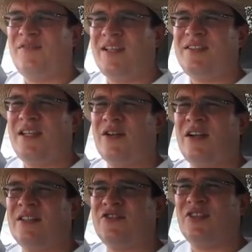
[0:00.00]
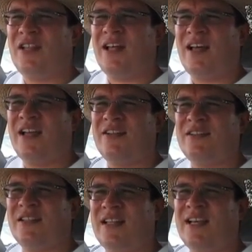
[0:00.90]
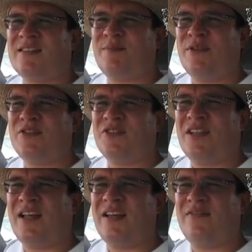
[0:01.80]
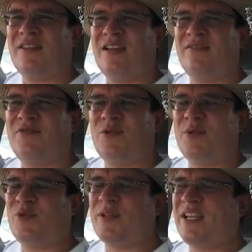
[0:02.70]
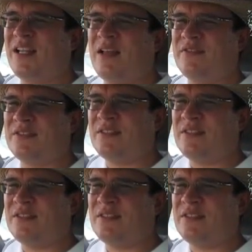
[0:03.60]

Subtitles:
Of this year and July, and the last part of July of 2011.